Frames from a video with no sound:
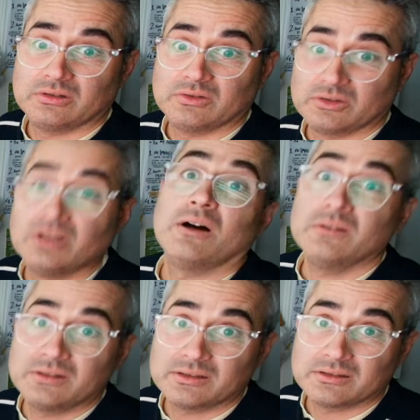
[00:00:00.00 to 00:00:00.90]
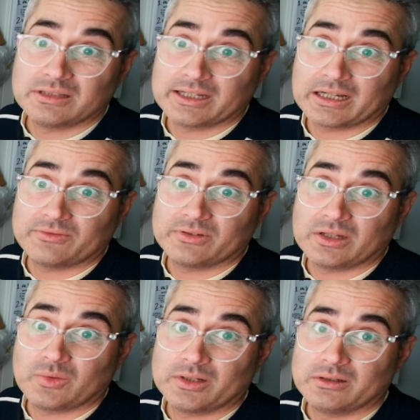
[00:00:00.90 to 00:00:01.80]
long, like half an
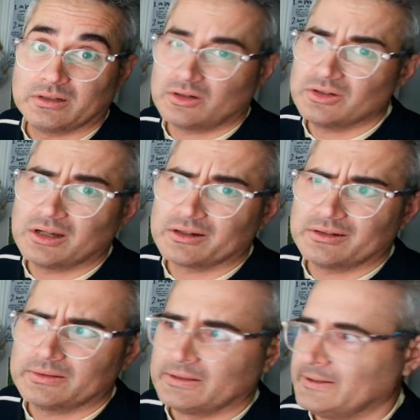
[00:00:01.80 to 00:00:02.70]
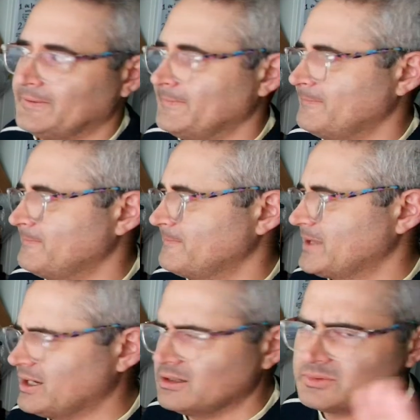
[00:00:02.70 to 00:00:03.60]
hour or longer,
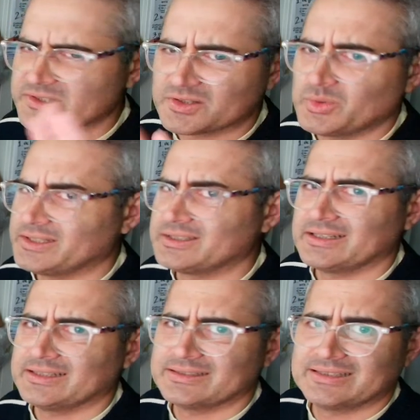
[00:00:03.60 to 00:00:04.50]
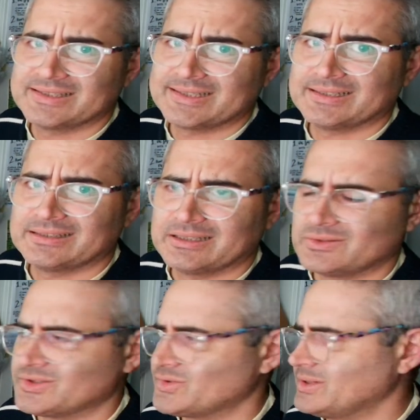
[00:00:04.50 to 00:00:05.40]
I almost quit and decided not
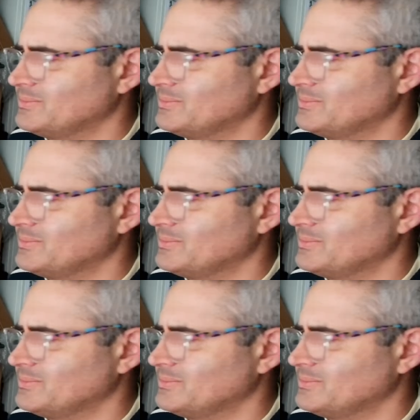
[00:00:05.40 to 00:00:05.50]
to stream.